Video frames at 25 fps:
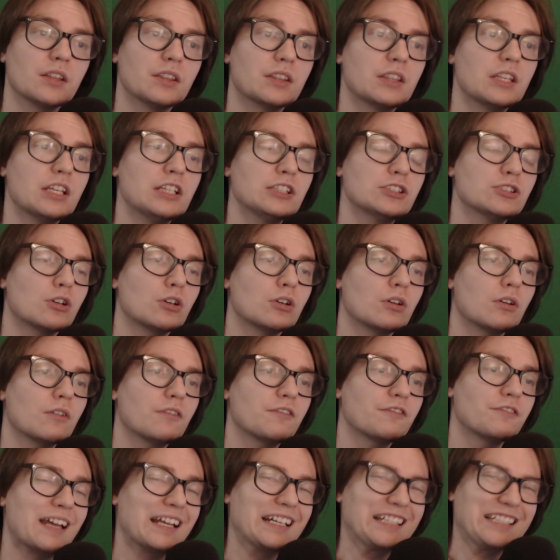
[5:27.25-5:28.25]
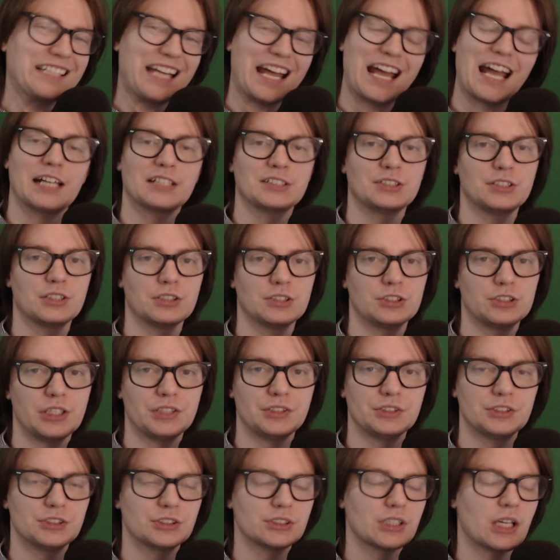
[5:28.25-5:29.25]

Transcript: these are fantastic changes.